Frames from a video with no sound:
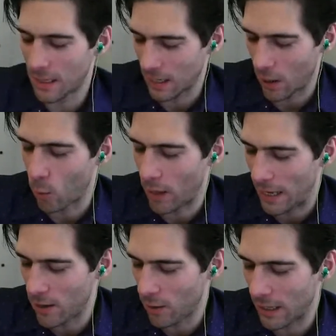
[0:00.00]
like, well,
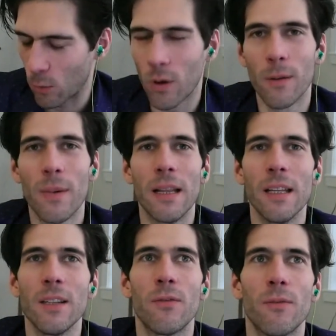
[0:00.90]
I know like one of my
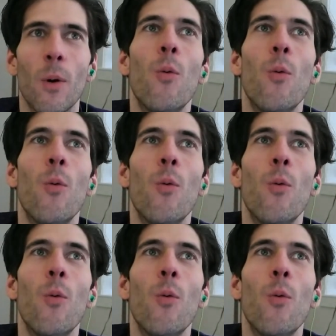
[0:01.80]
least